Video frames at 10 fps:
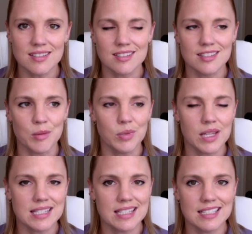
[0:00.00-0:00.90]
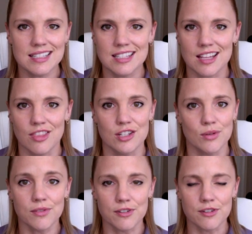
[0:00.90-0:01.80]
Some places, they do
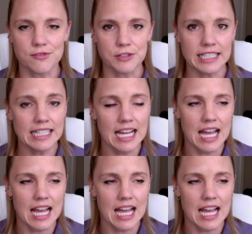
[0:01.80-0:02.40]
it for free.